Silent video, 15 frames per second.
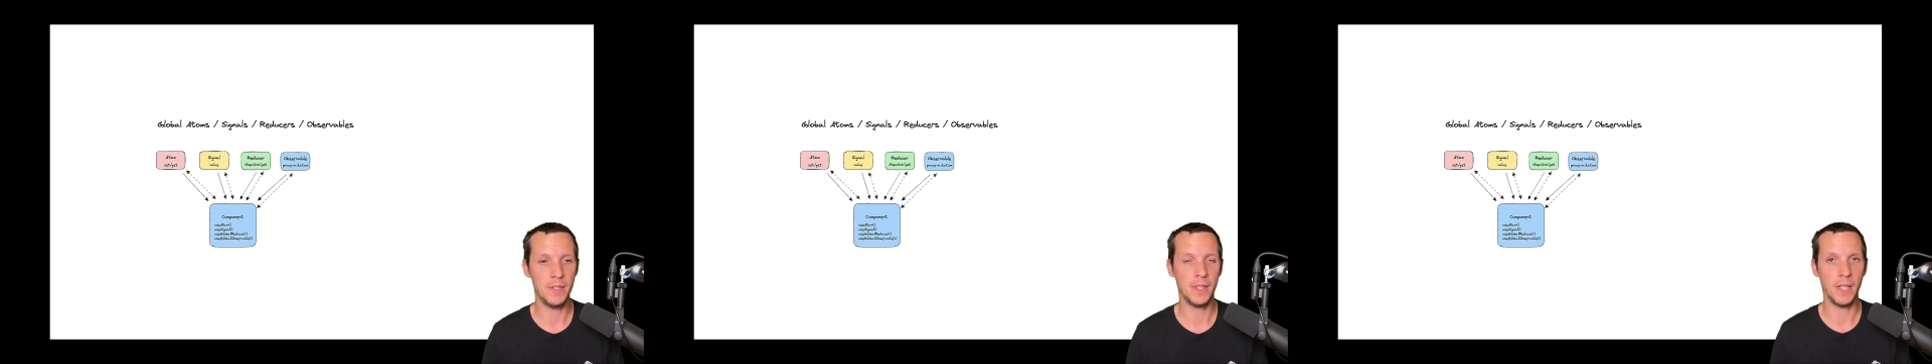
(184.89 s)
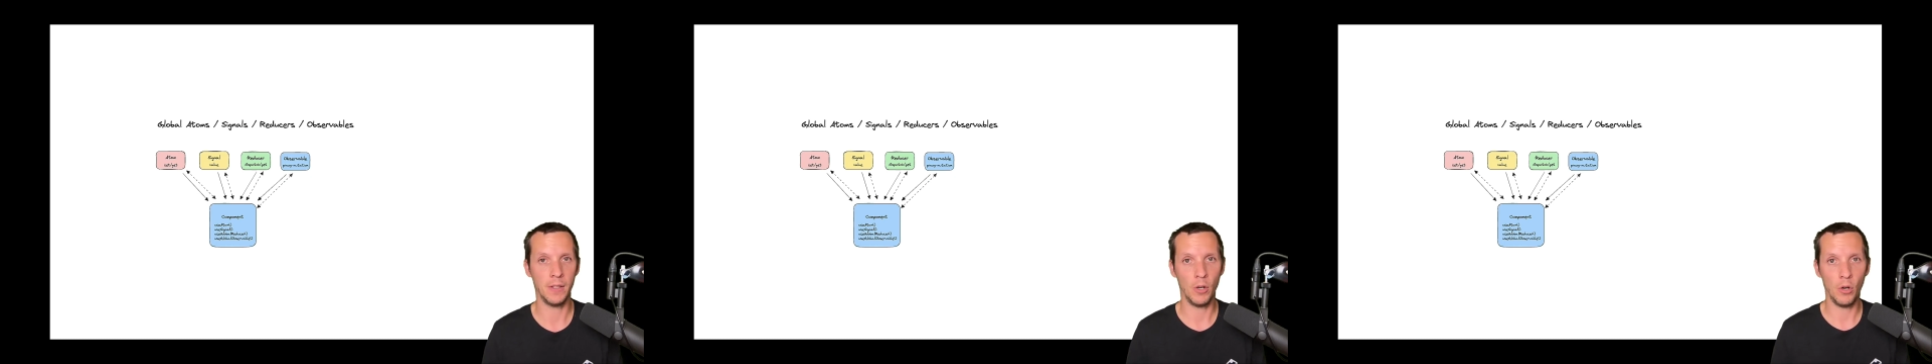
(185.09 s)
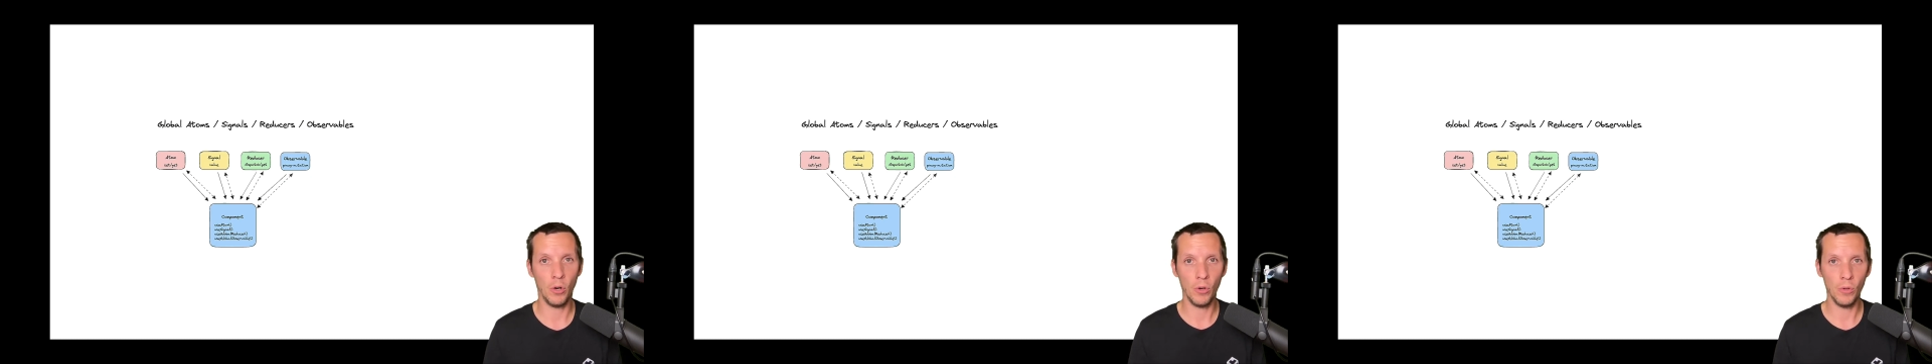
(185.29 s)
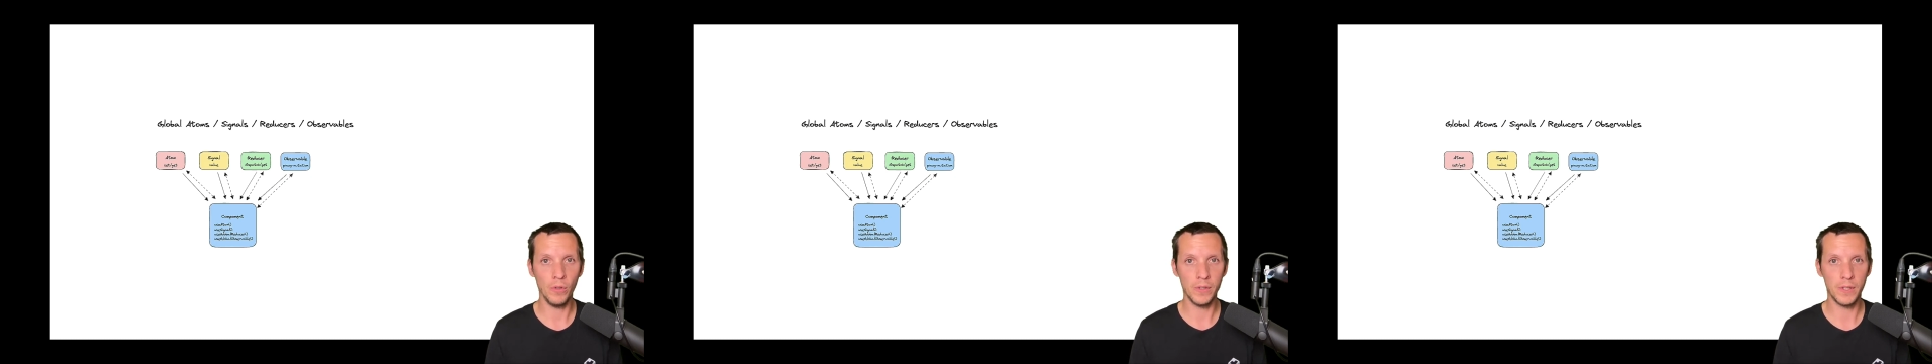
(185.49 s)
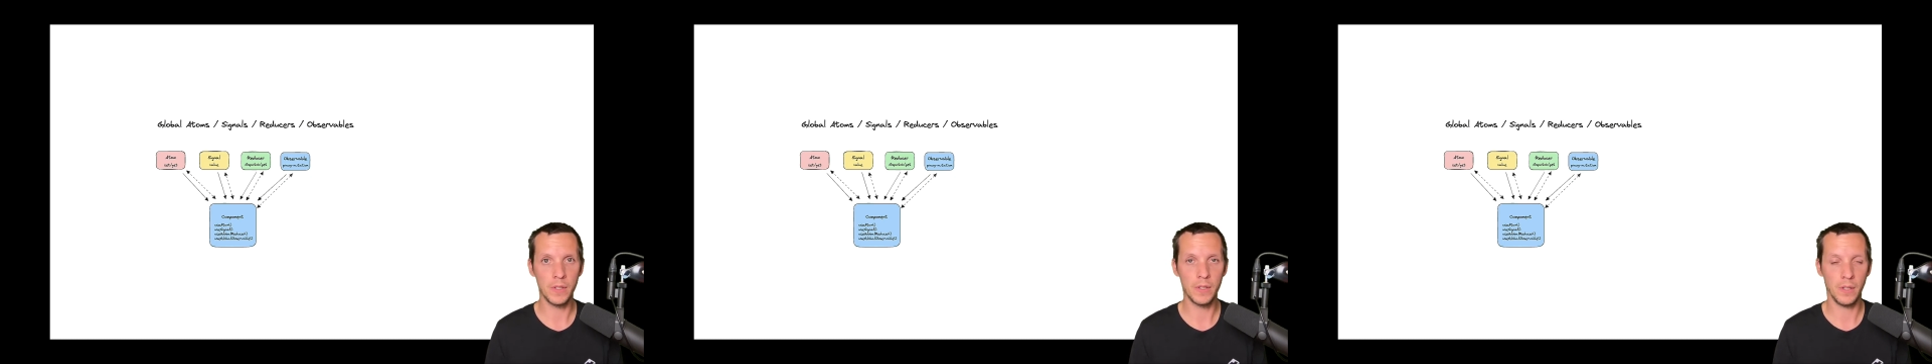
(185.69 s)
that
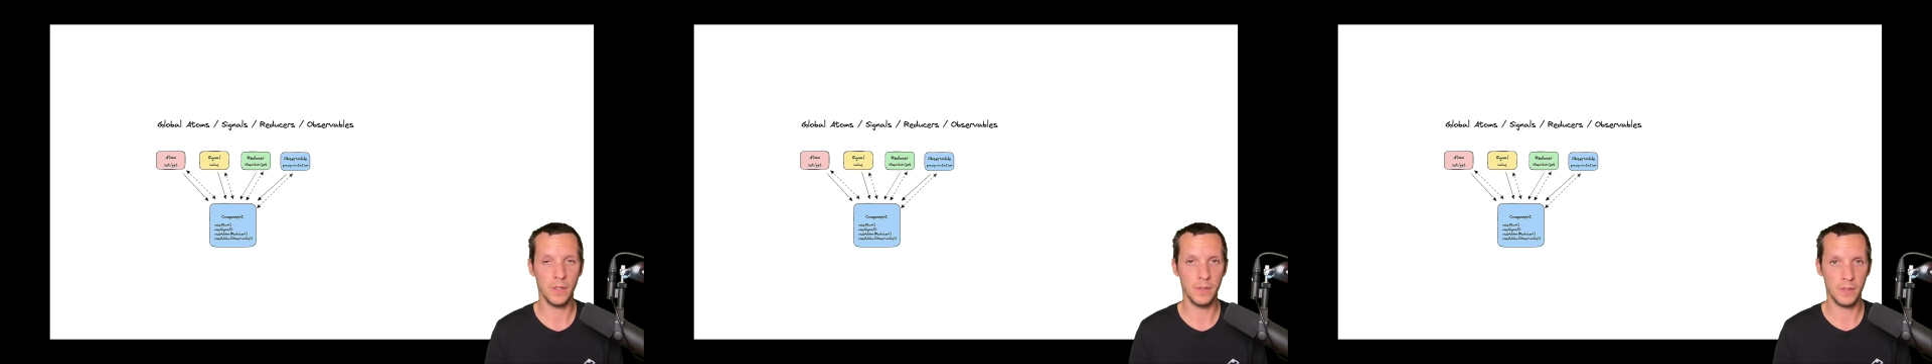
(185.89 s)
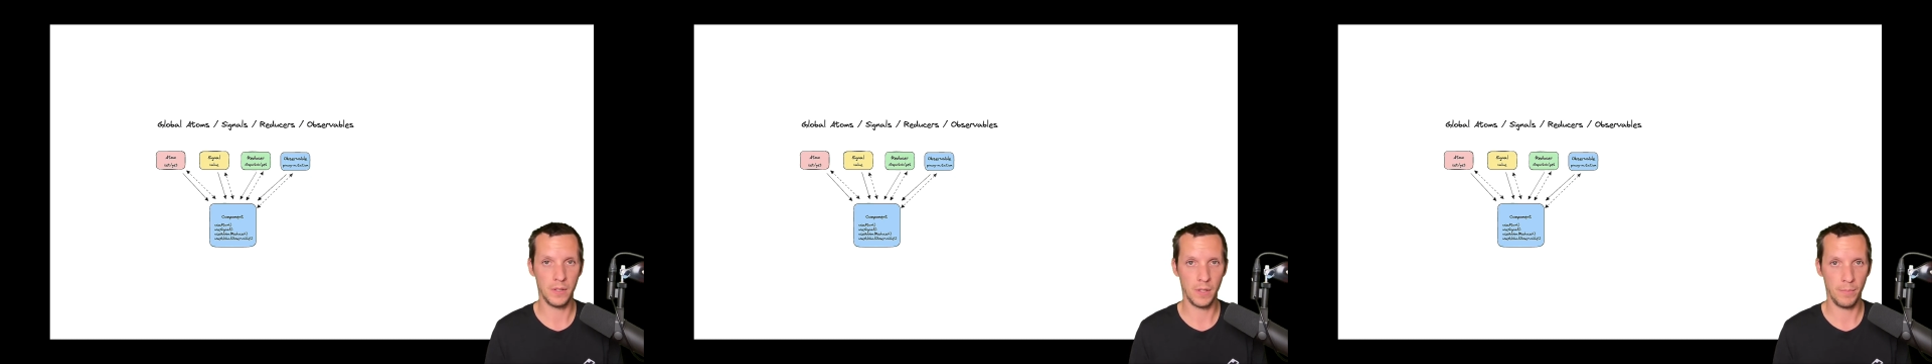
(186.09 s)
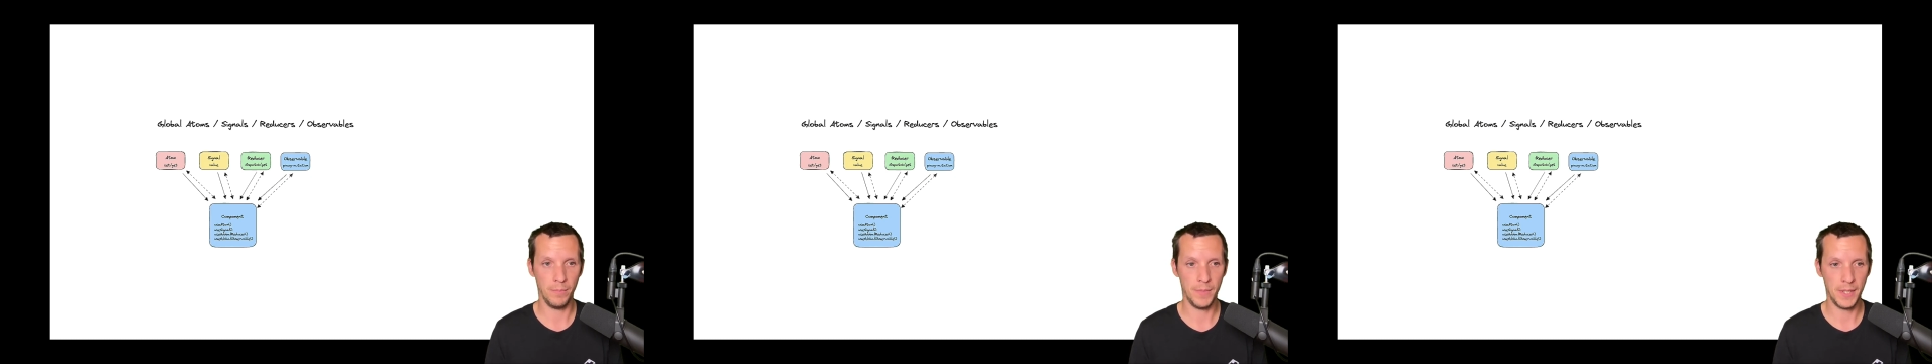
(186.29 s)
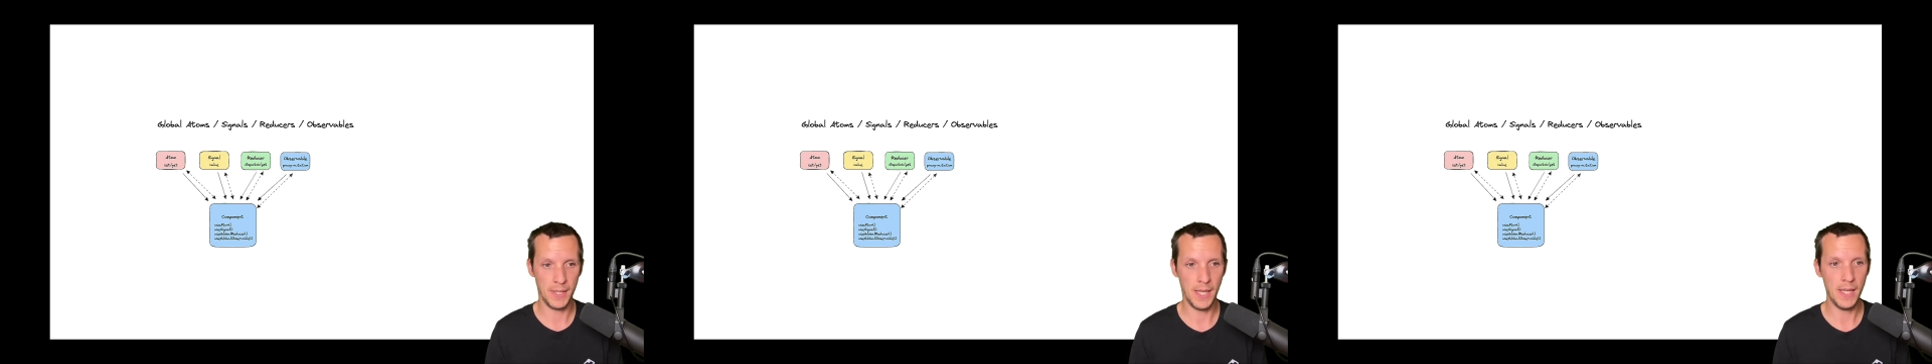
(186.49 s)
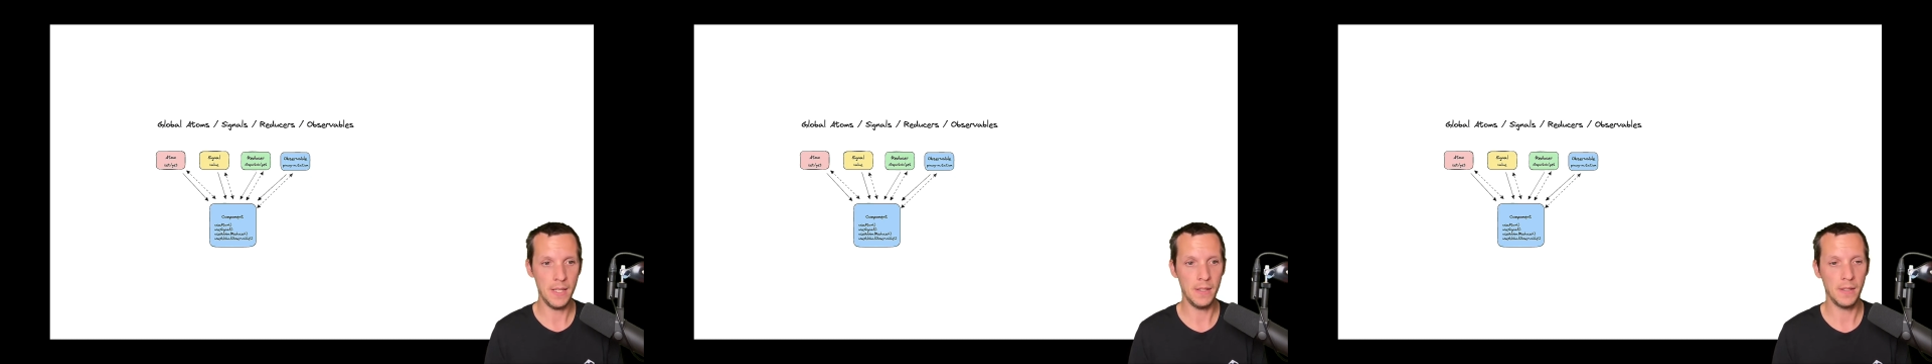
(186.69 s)
holds some
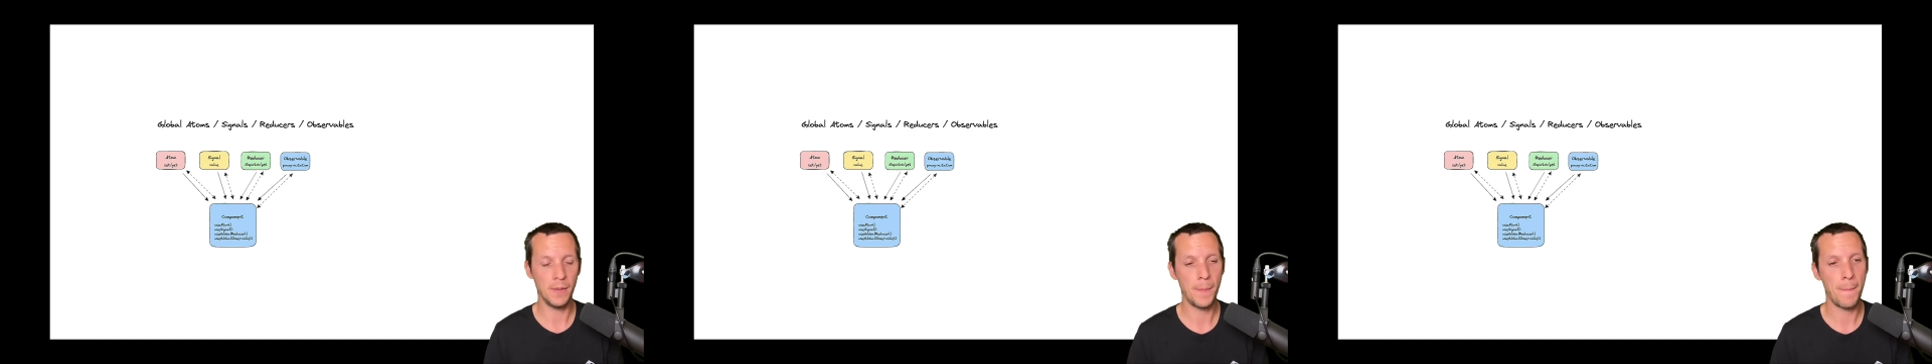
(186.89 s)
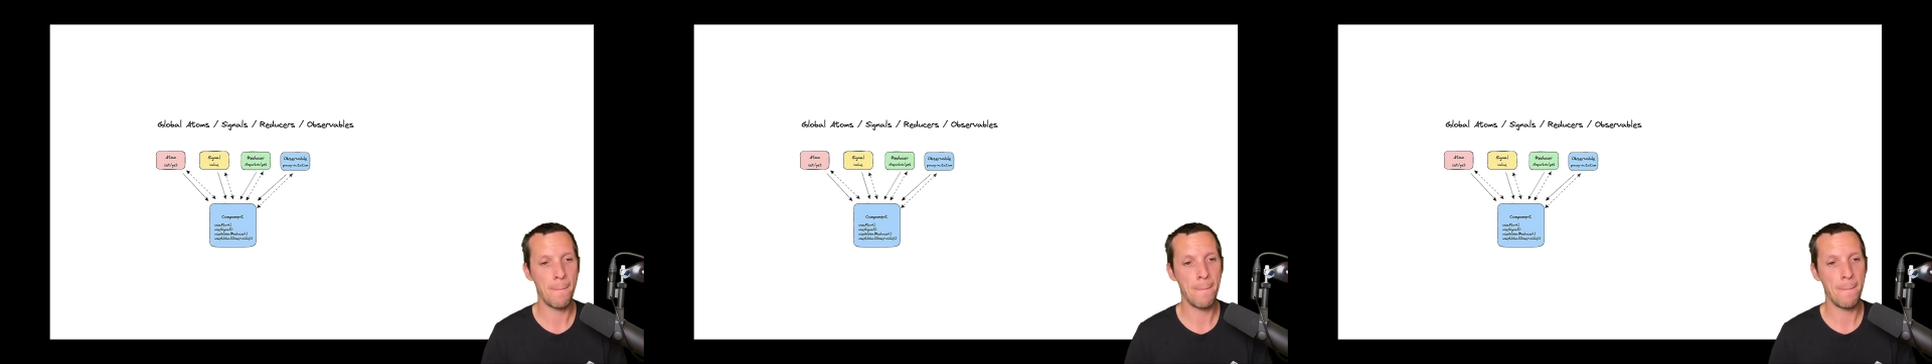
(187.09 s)
state,